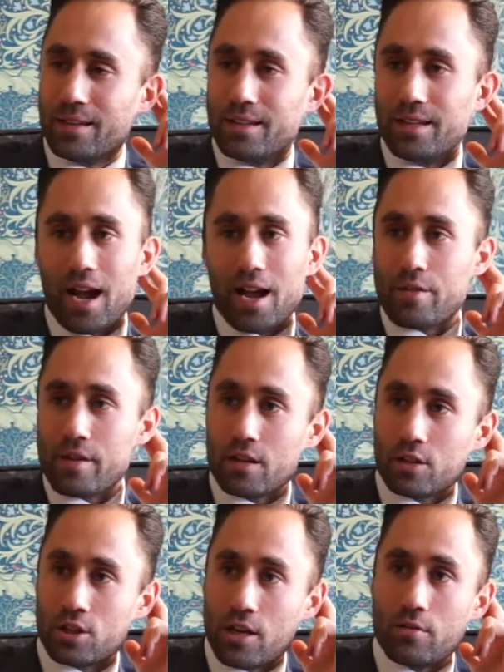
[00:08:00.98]
Yeah, I
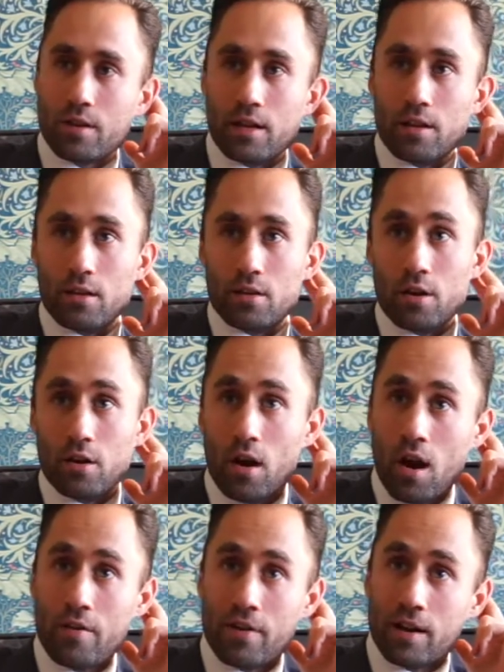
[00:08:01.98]
think genuinely that, you know,
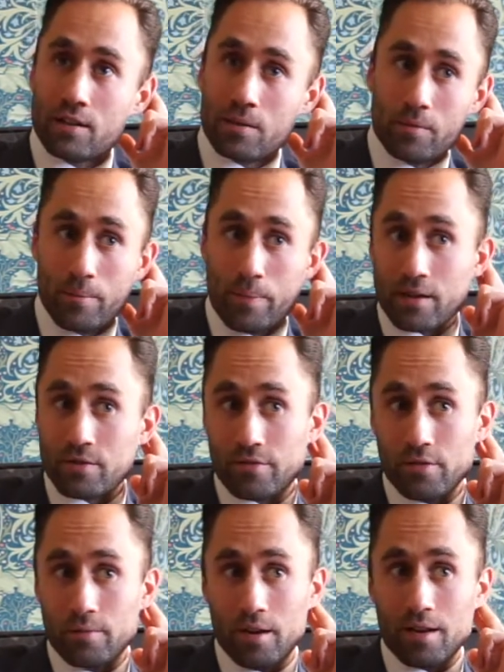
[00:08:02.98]
I've had some of the best
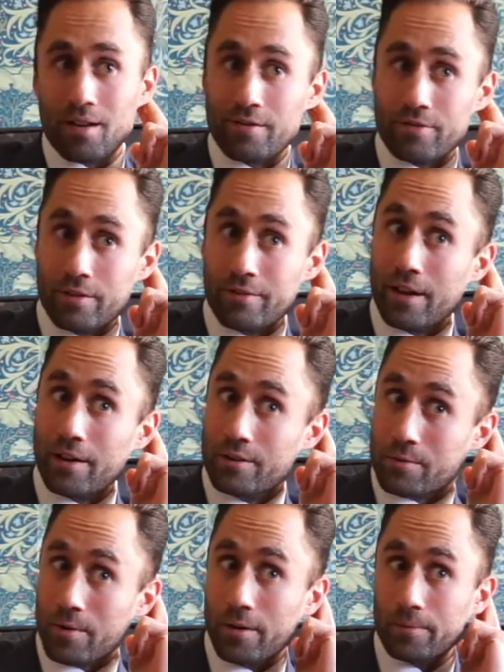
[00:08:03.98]
food in my life in Havana
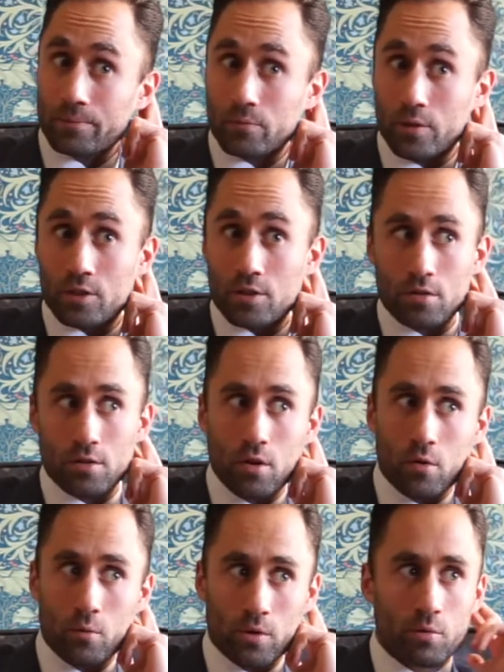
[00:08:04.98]
as well, which
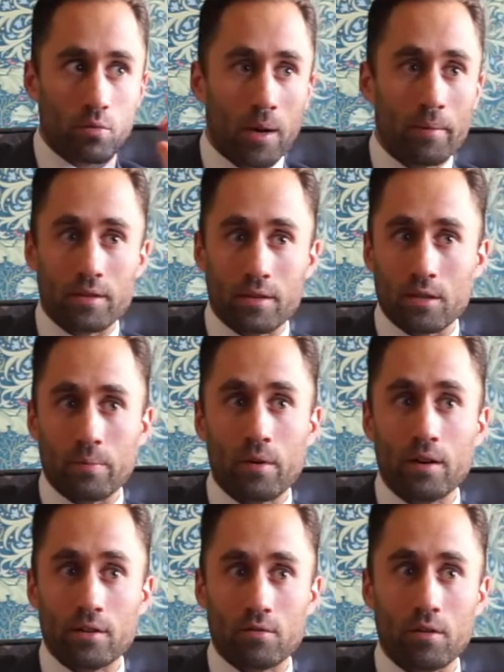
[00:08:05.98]
will come as a
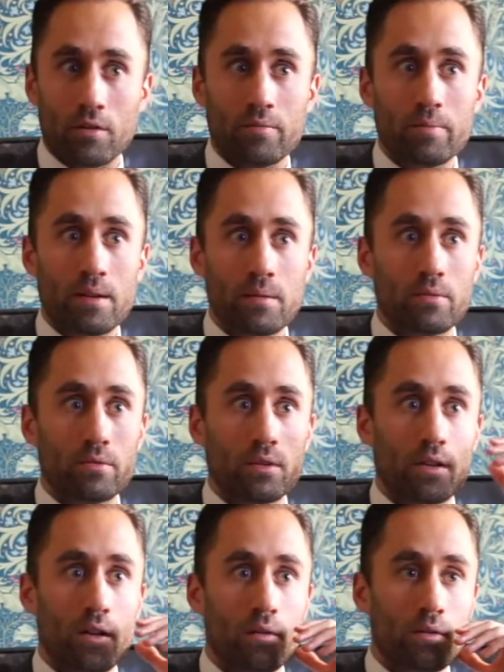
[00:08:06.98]
surprise to a lot of people.
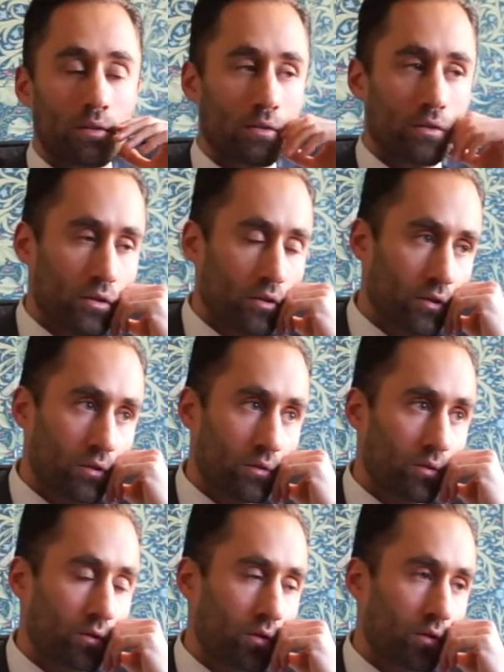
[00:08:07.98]
You know,
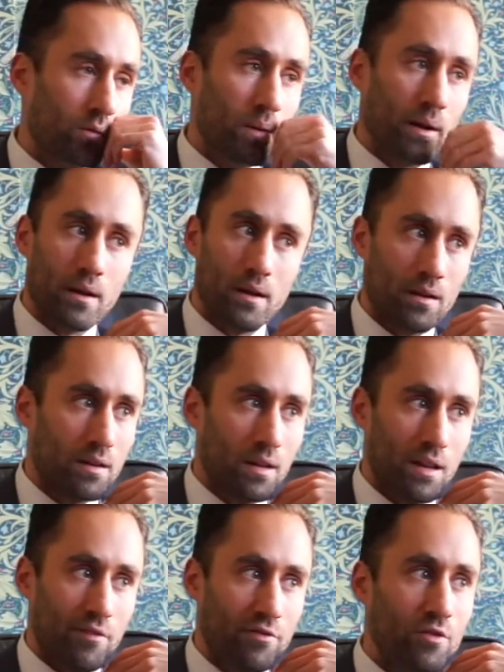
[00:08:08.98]
but
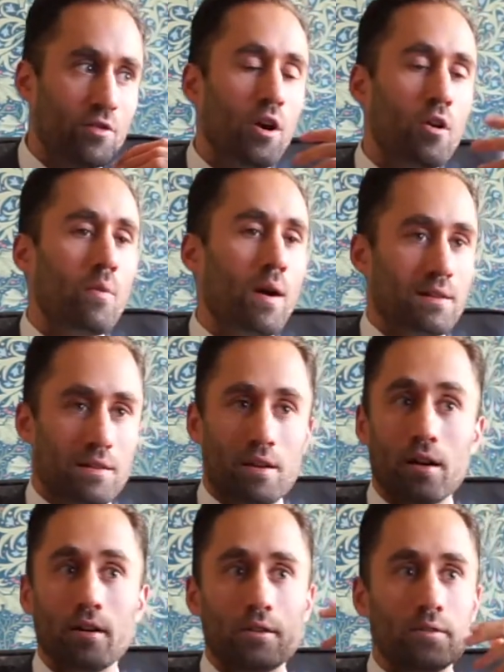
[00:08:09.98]
if you know where to
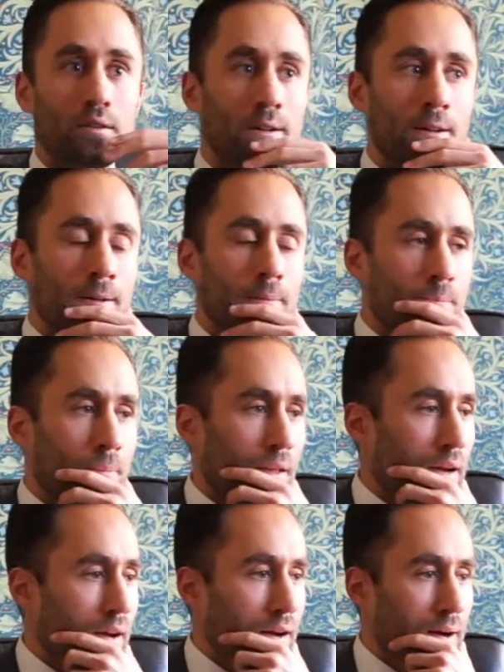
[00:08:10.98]
go,
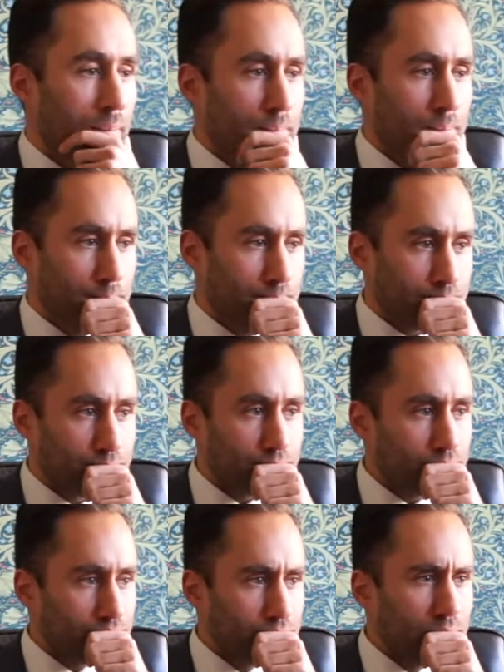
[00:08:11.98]

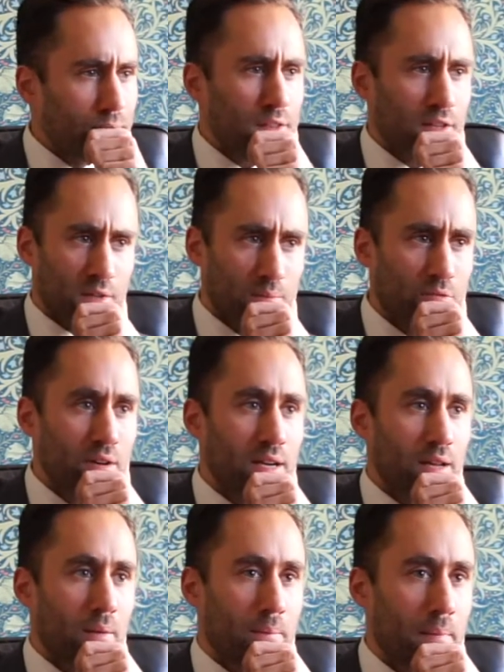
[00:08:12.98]
there's some
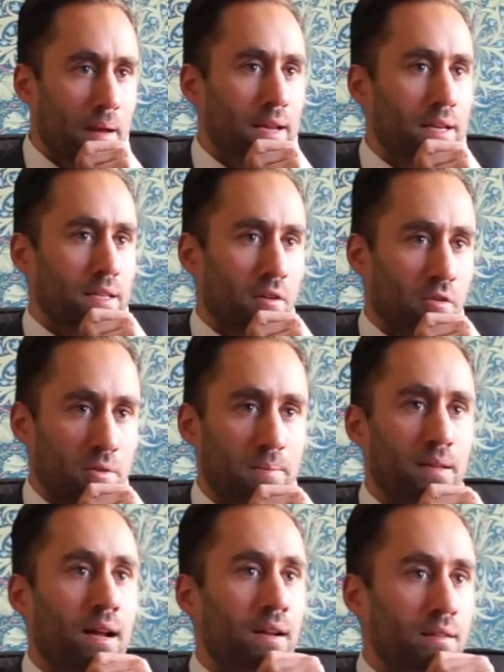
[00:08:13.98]
really amazing
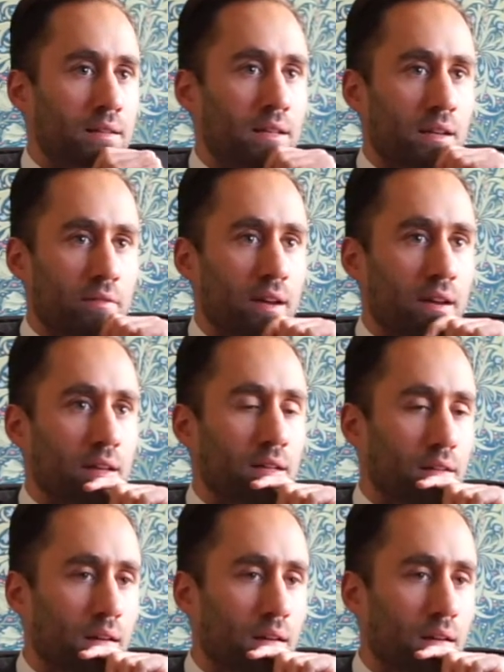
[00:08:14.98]
hospitality in Havana.